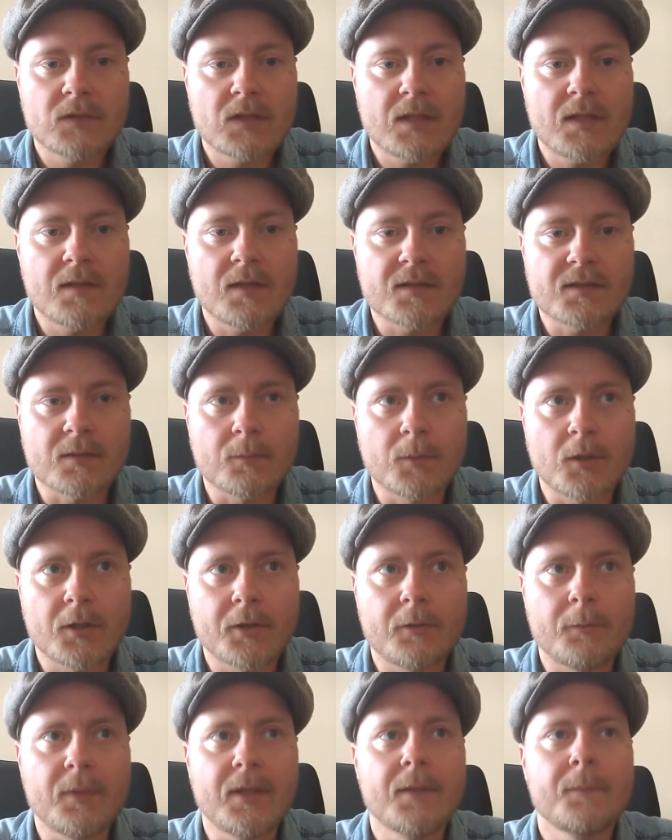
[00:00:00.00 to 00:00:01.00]
it doesn't
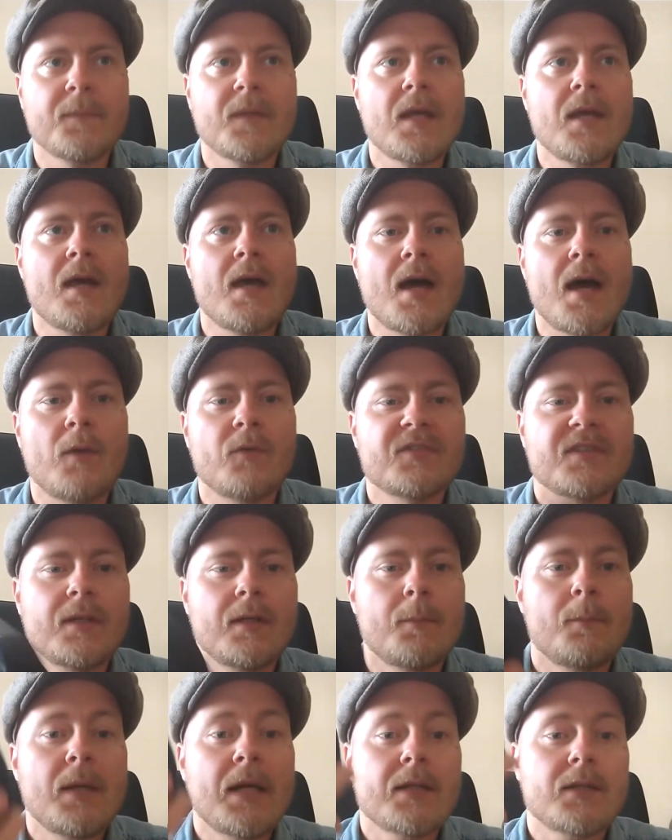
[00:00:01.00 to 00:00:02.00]
bother me. I would say
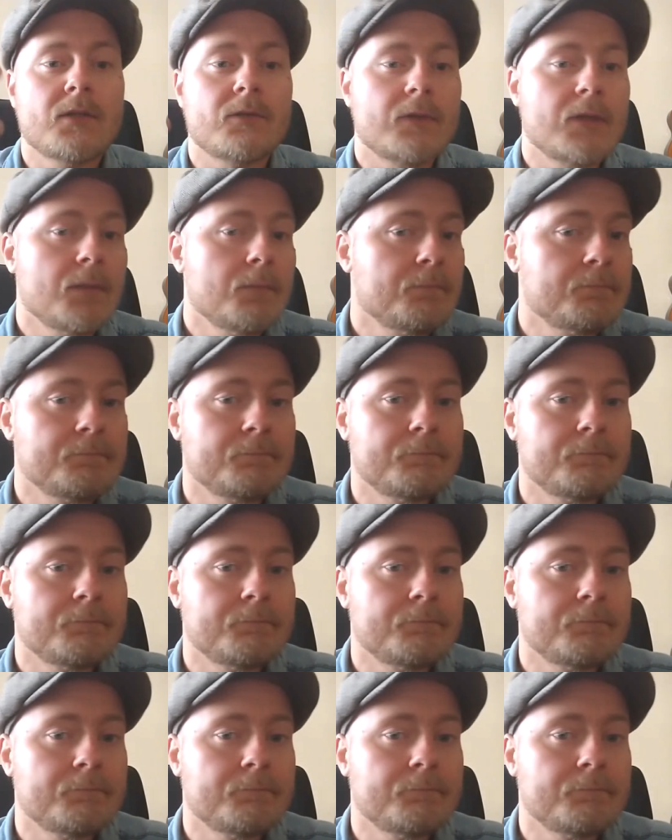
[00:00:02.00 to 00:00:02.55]
the battery,